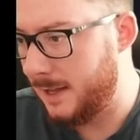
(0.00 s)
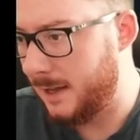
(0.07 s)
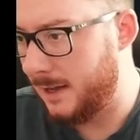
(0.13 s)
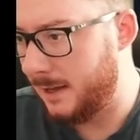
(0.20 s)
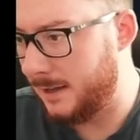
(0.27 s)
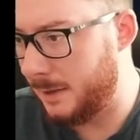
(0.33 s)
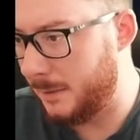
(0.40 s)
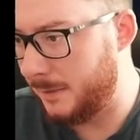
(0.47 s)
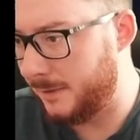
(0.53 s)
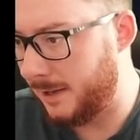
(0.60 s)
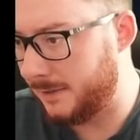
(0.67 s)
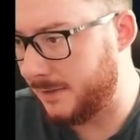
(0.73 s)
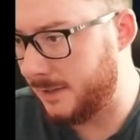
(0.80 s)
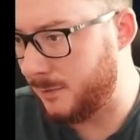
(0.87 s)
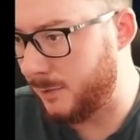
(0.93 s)
Then we've
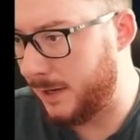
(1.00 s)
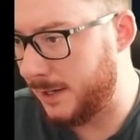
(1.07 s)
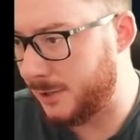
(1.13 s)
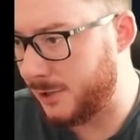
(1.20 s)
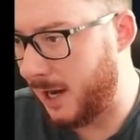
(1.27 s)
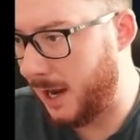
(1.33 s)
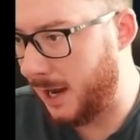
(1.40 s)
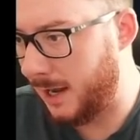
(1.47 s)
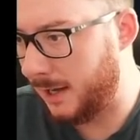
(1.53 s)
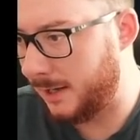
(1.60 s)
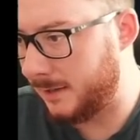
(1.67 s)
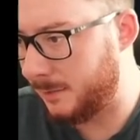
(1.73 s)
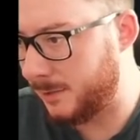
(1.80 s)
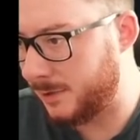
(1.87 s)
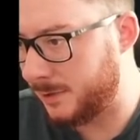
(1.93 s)
got the range
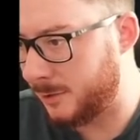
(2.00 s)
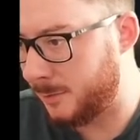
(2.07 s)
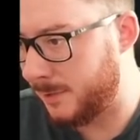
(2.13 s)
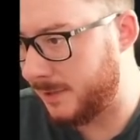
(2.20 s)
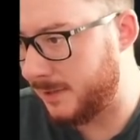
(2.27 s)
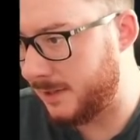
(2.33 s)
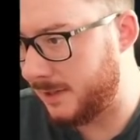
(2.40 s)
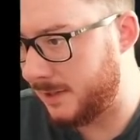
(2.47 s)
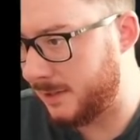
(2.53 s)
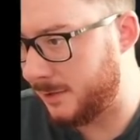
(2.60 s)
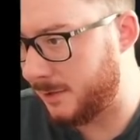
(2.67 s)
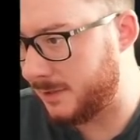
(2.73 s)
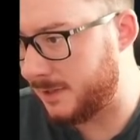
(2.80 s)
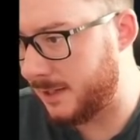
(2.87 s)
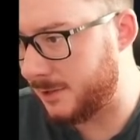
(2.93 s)
high, which is going to be,
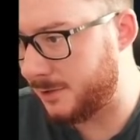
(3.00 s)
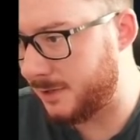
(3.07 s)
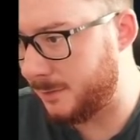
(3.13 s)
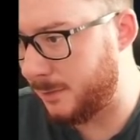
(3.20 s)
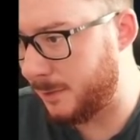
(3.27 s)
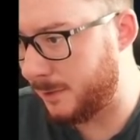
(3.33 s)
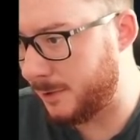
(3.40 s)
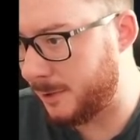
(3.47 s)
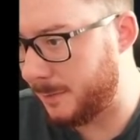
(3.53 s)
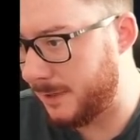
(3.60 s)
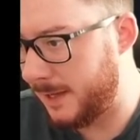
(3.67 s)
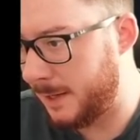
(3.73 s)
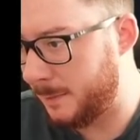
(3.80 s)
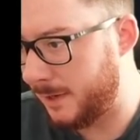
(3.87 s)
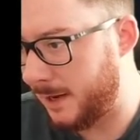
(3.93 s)
essentially where we're going to
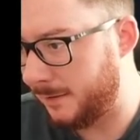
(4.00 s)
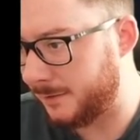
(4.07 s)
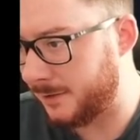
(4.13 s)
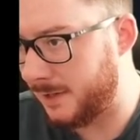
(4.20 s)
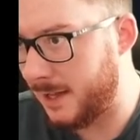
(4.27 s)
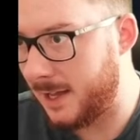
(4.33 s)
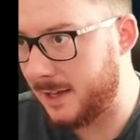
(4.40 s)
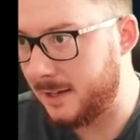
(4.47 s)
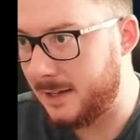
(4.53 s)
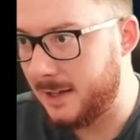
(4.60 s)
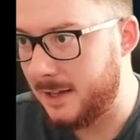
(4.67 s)
be aiming after that.